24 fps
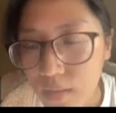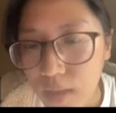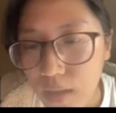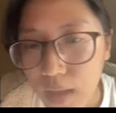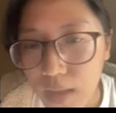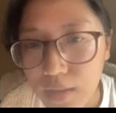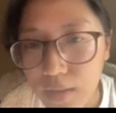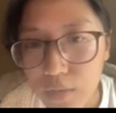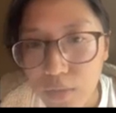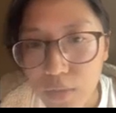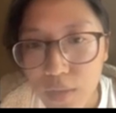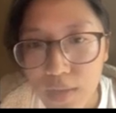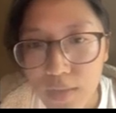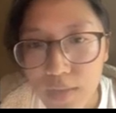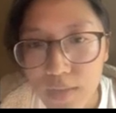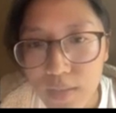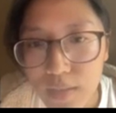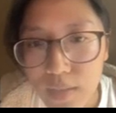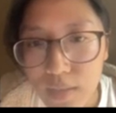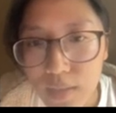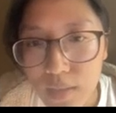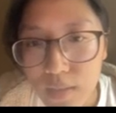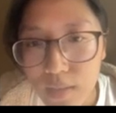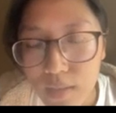As you can
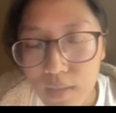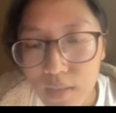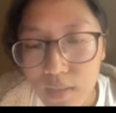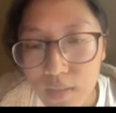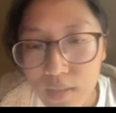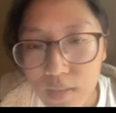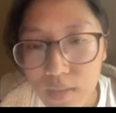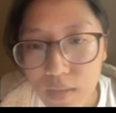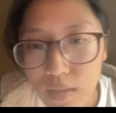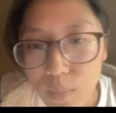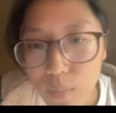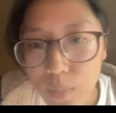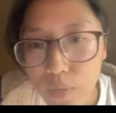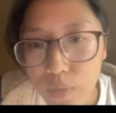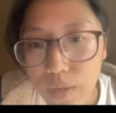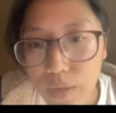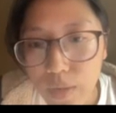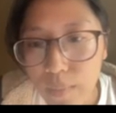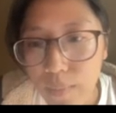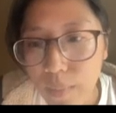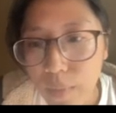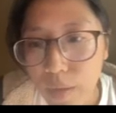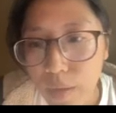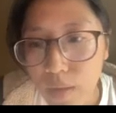see, it is a
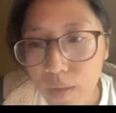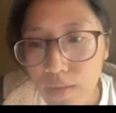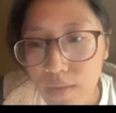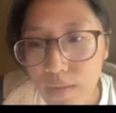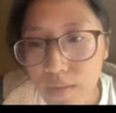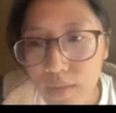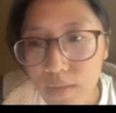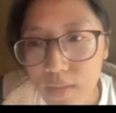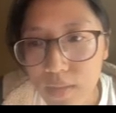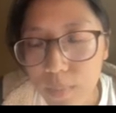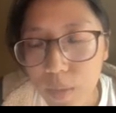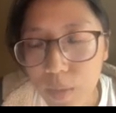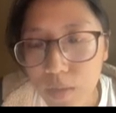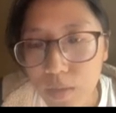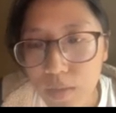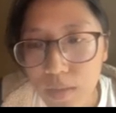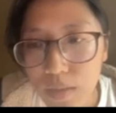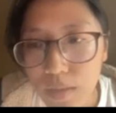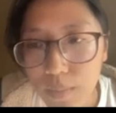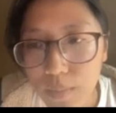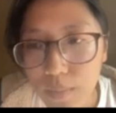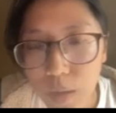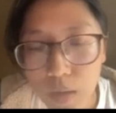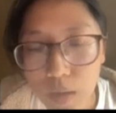brain
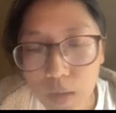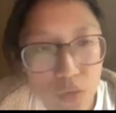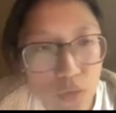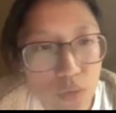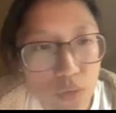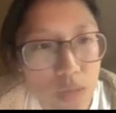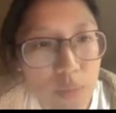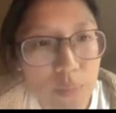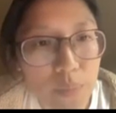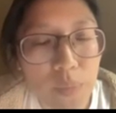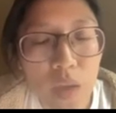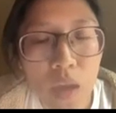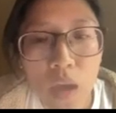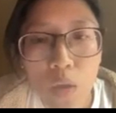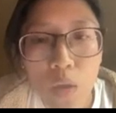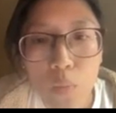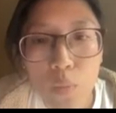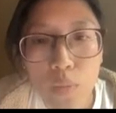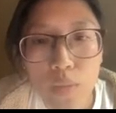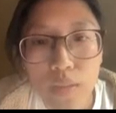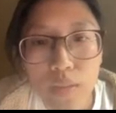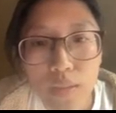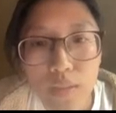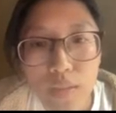boxing boundary.
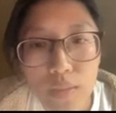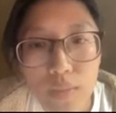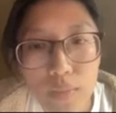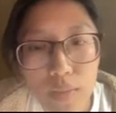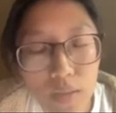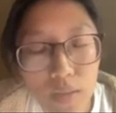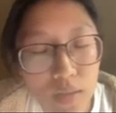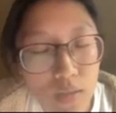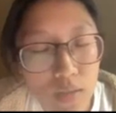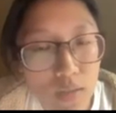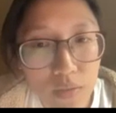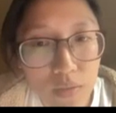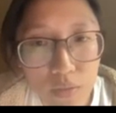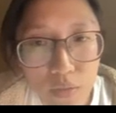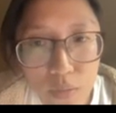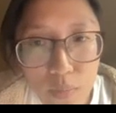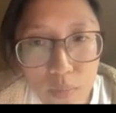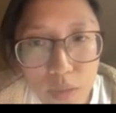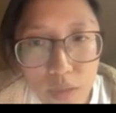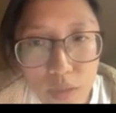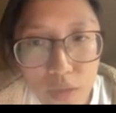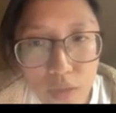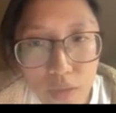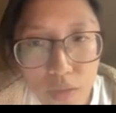We send the
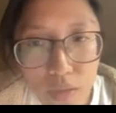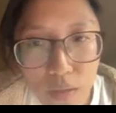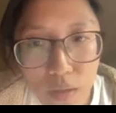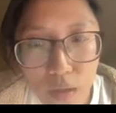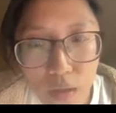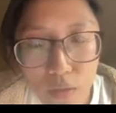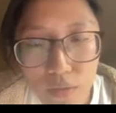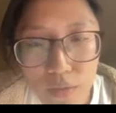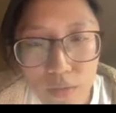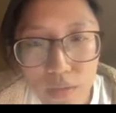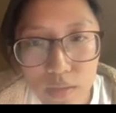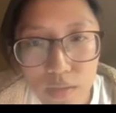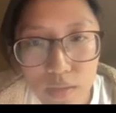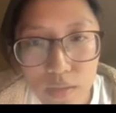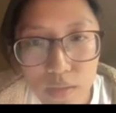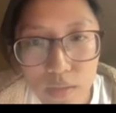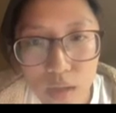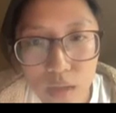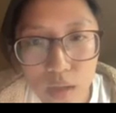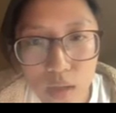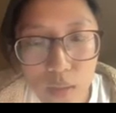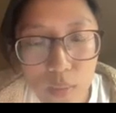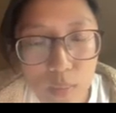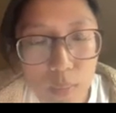information of this
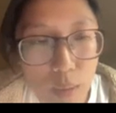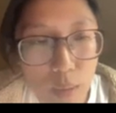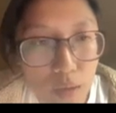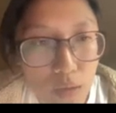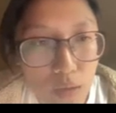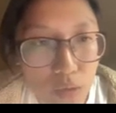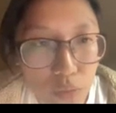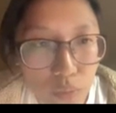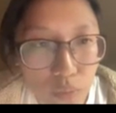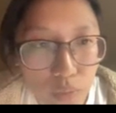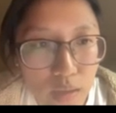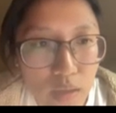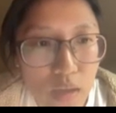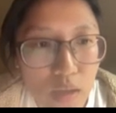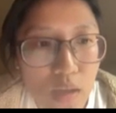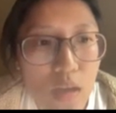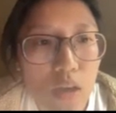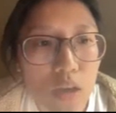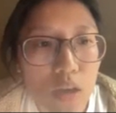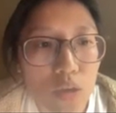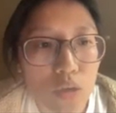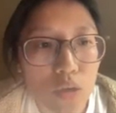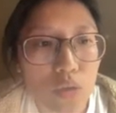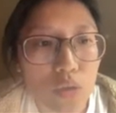boundary
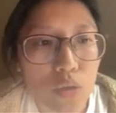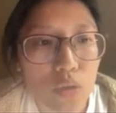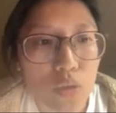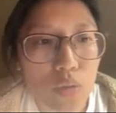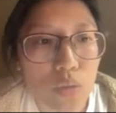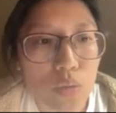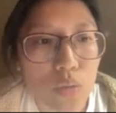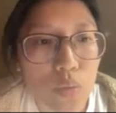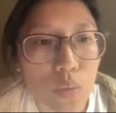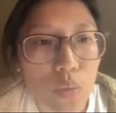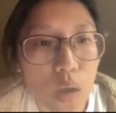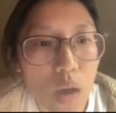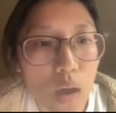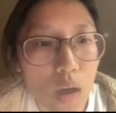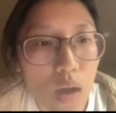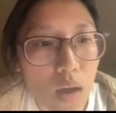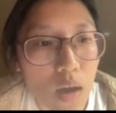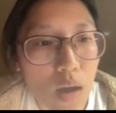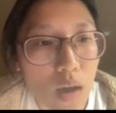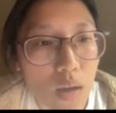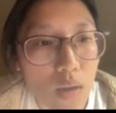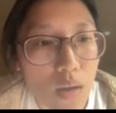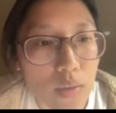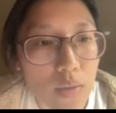to
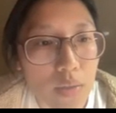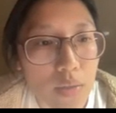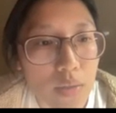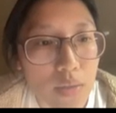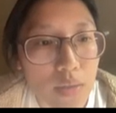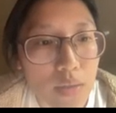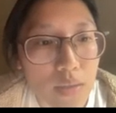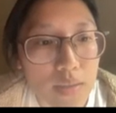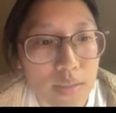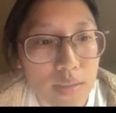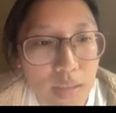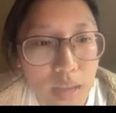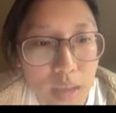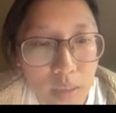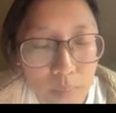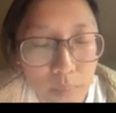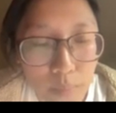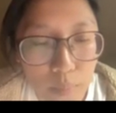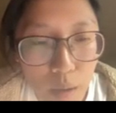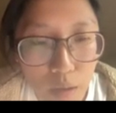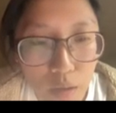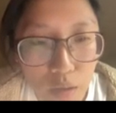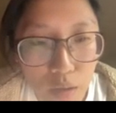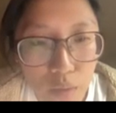the
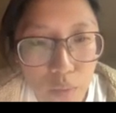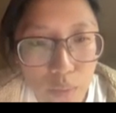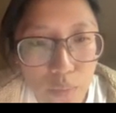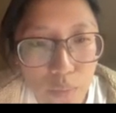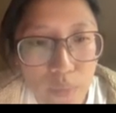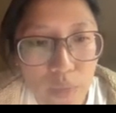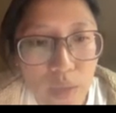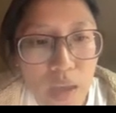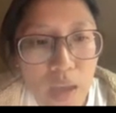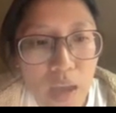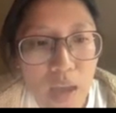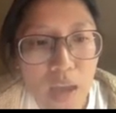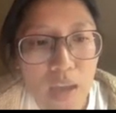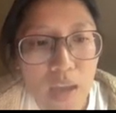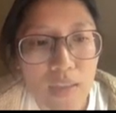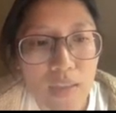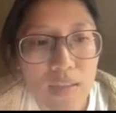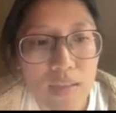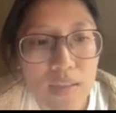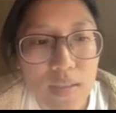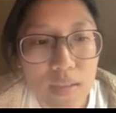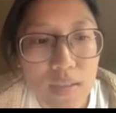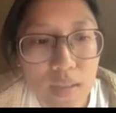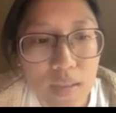SAM model.
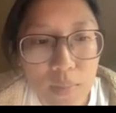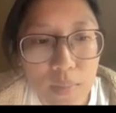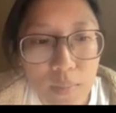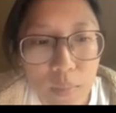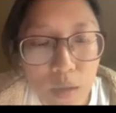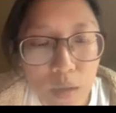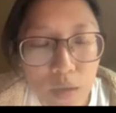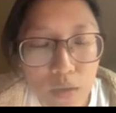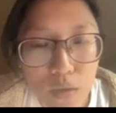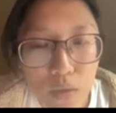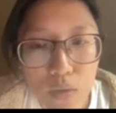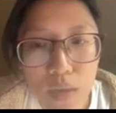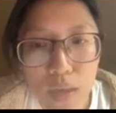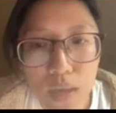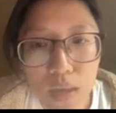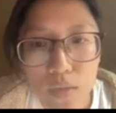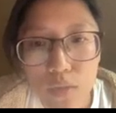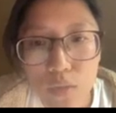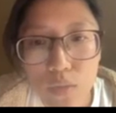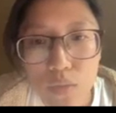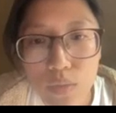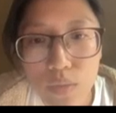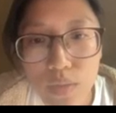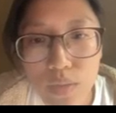And the SAM model
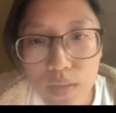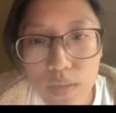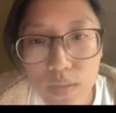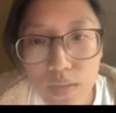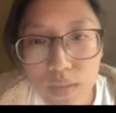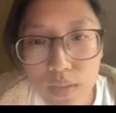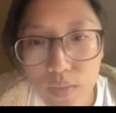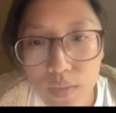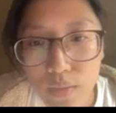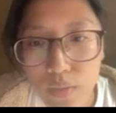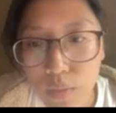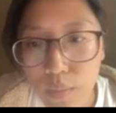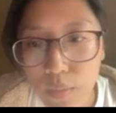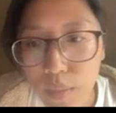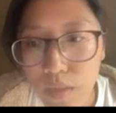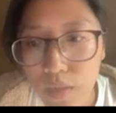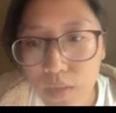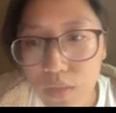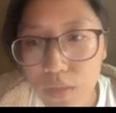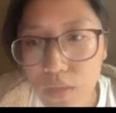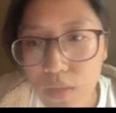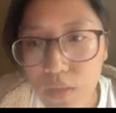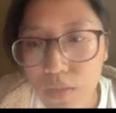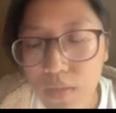can use this
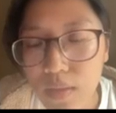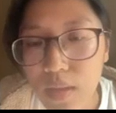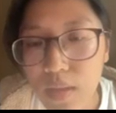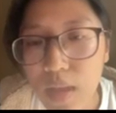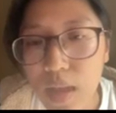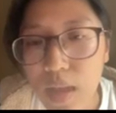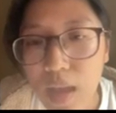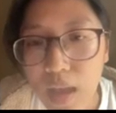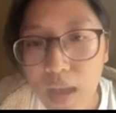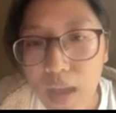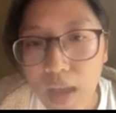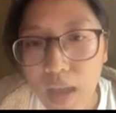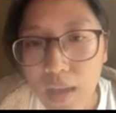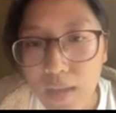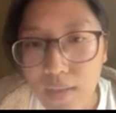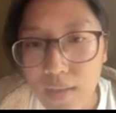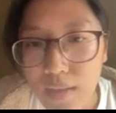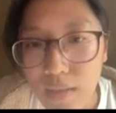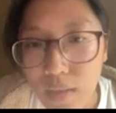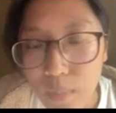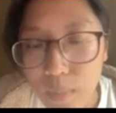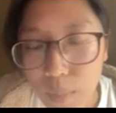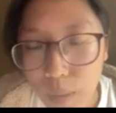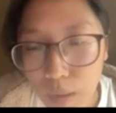information
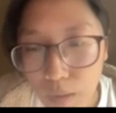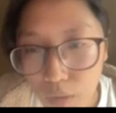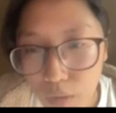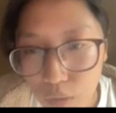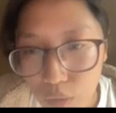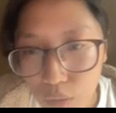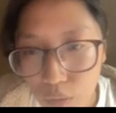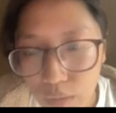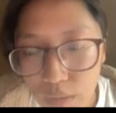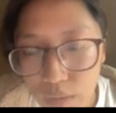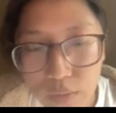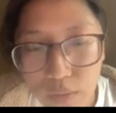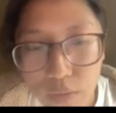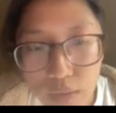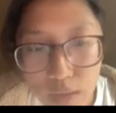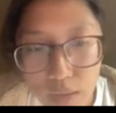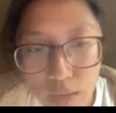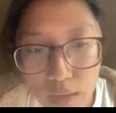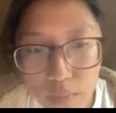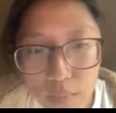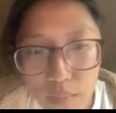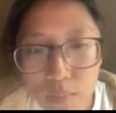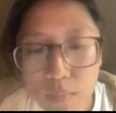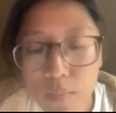as a boundary for
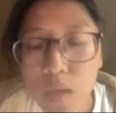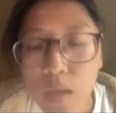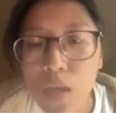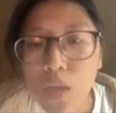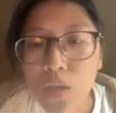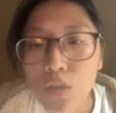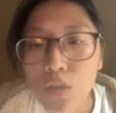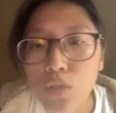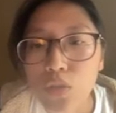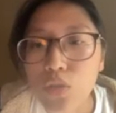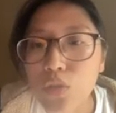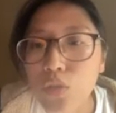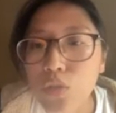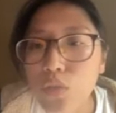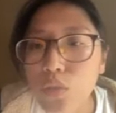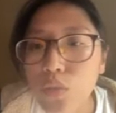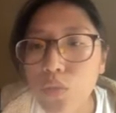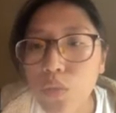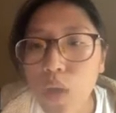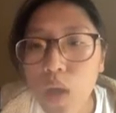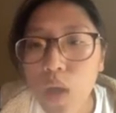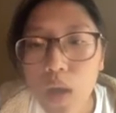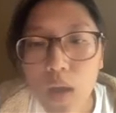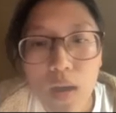him
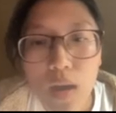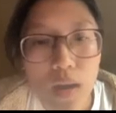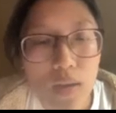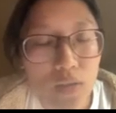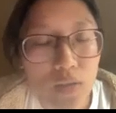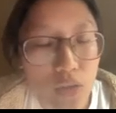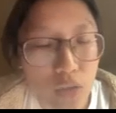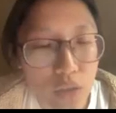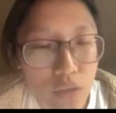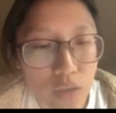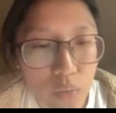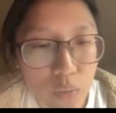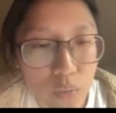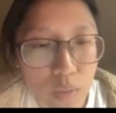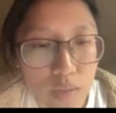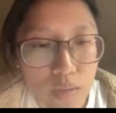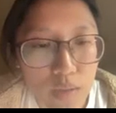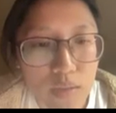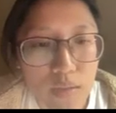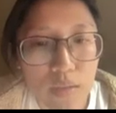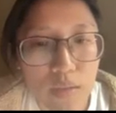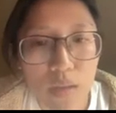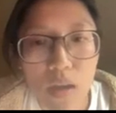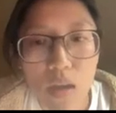to
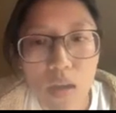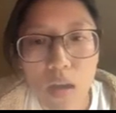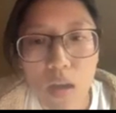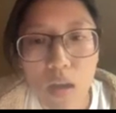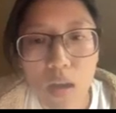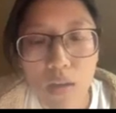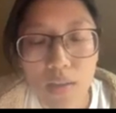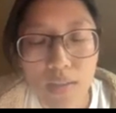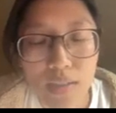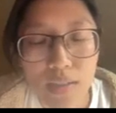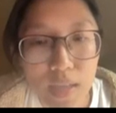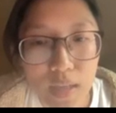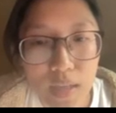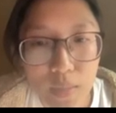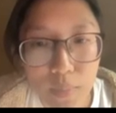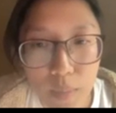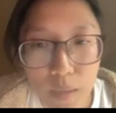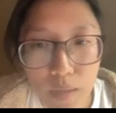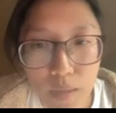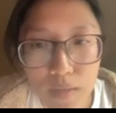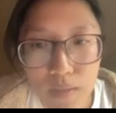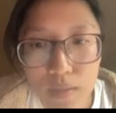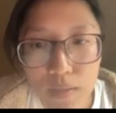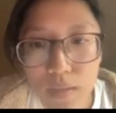generate a
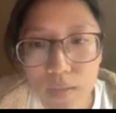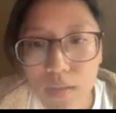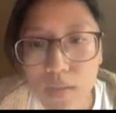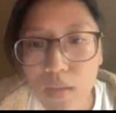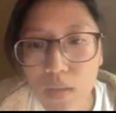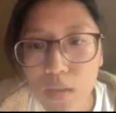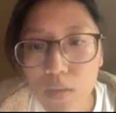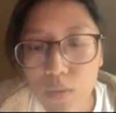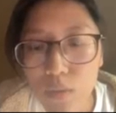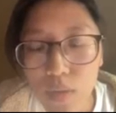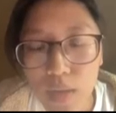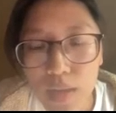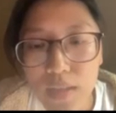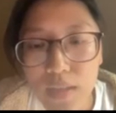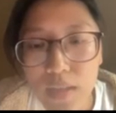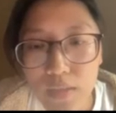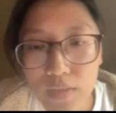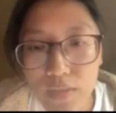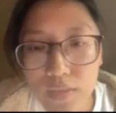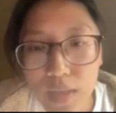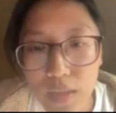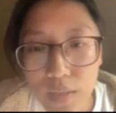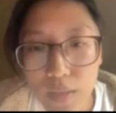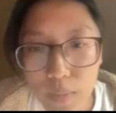segment,
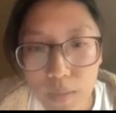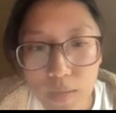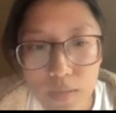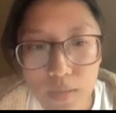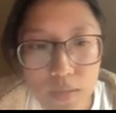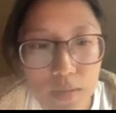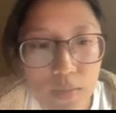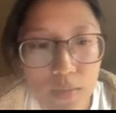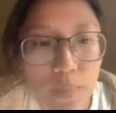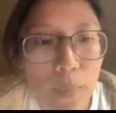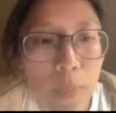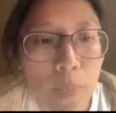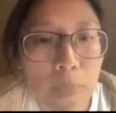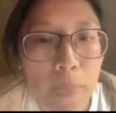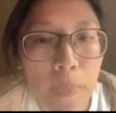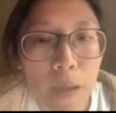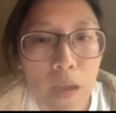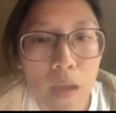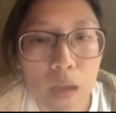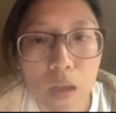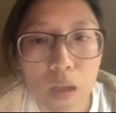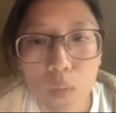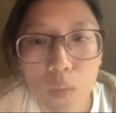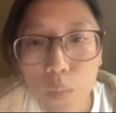relative segment
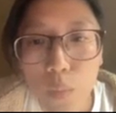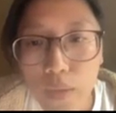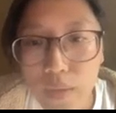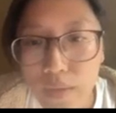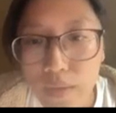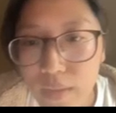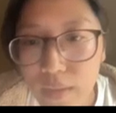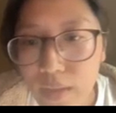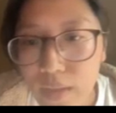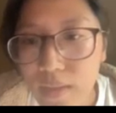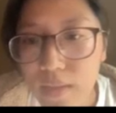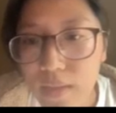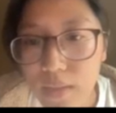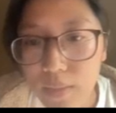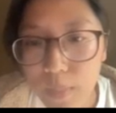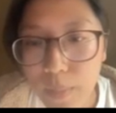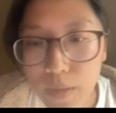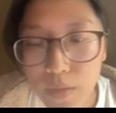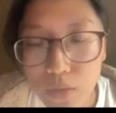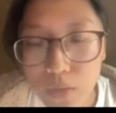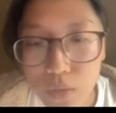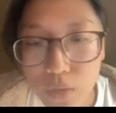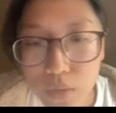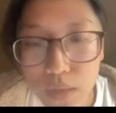within this
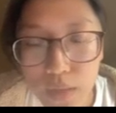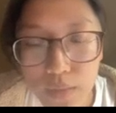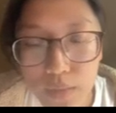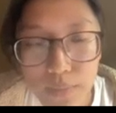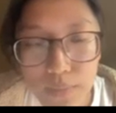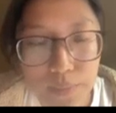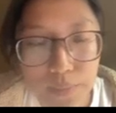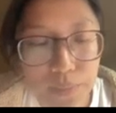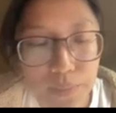boundary.